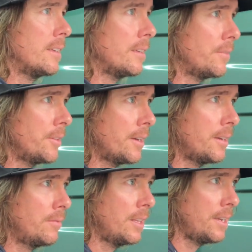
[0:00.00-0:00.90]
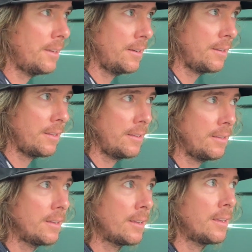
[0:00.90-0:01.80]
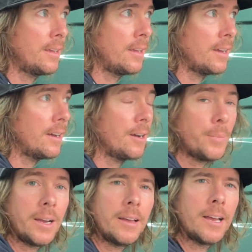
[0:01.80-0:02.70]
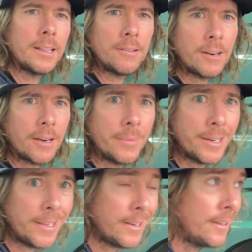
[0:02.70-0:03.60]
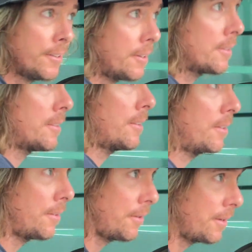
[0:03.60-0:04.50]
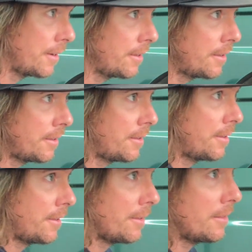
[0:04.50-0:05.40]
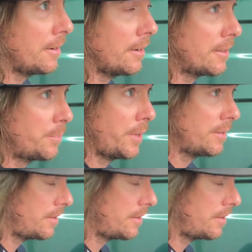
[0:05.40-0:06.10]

If you have land, I highly recommend getting ducks. They are the next best